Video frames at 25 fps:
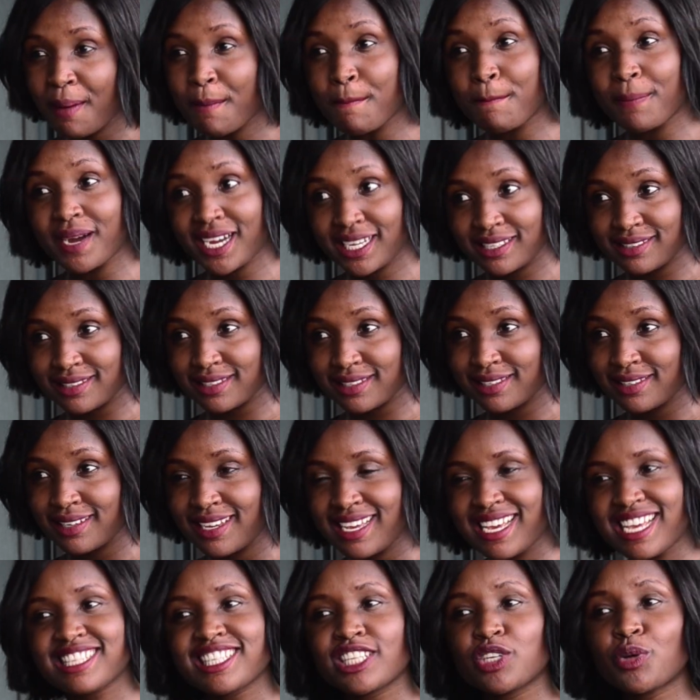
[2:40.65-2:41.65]
but
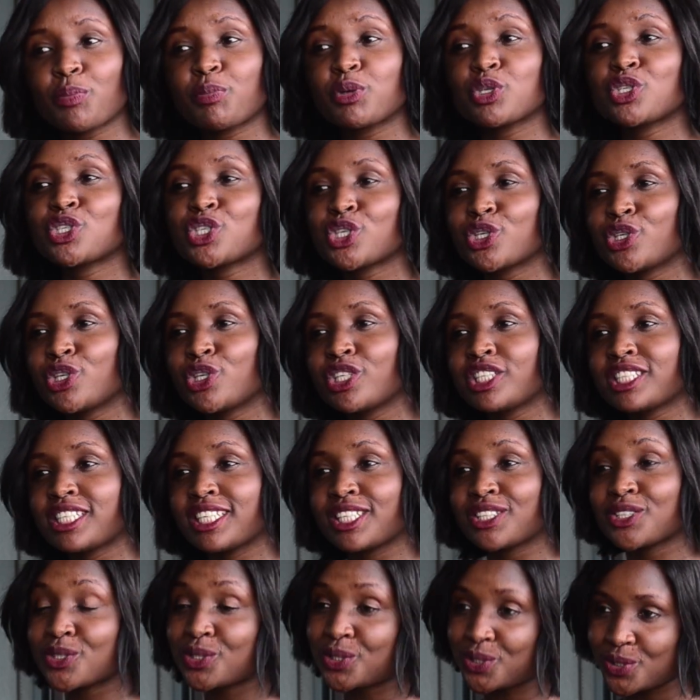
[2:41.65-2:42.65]
as an opportunity
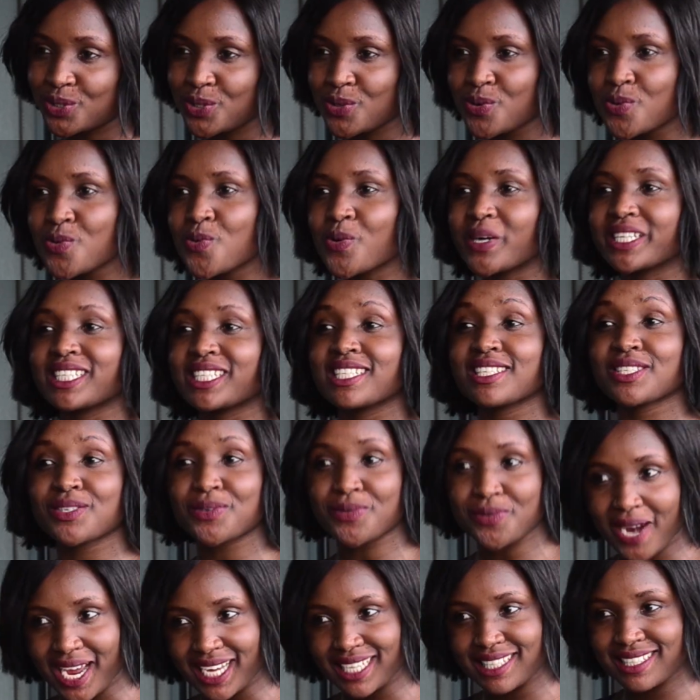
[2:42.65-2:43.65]
to do what is
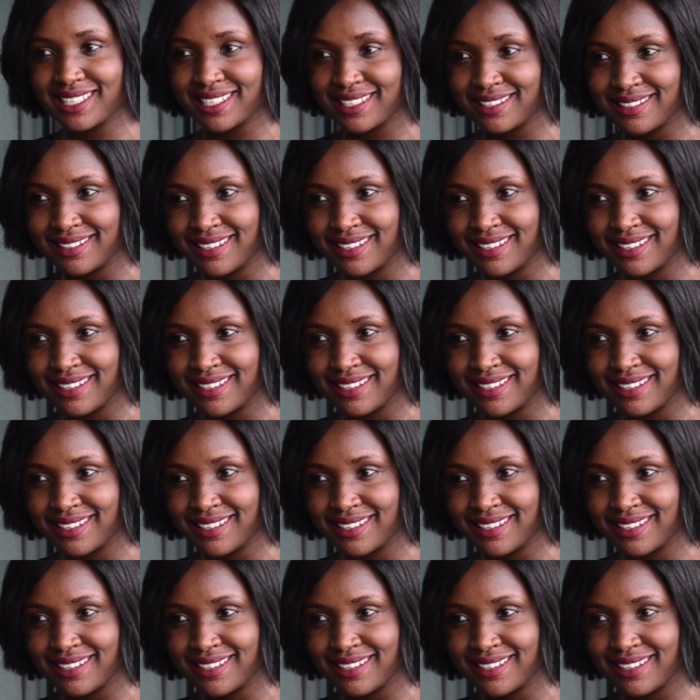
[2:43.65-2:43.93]
right.